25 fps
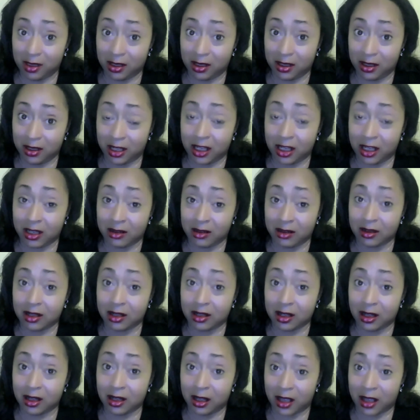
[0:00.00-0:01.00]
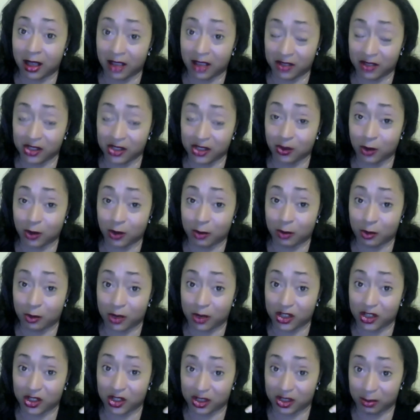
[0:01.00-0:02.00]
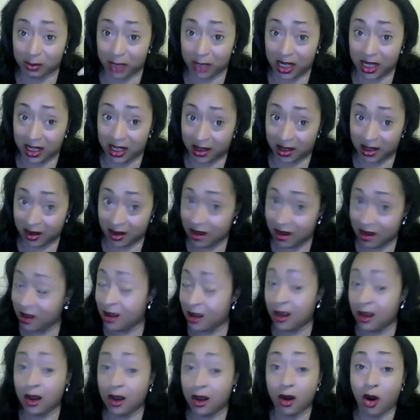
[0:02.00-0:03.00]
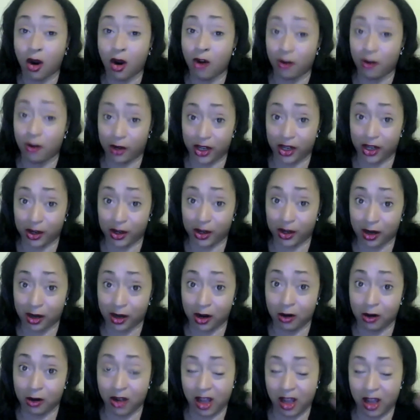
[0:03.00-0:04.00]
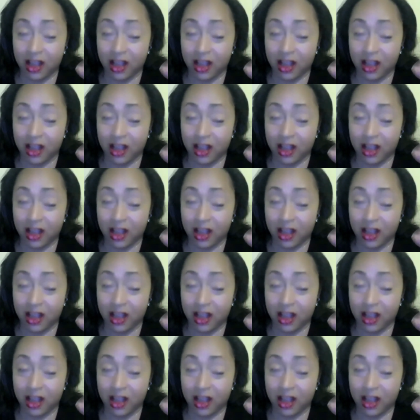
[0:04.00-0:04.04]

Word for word: in uh, Evanston reparations meeting over a year ago.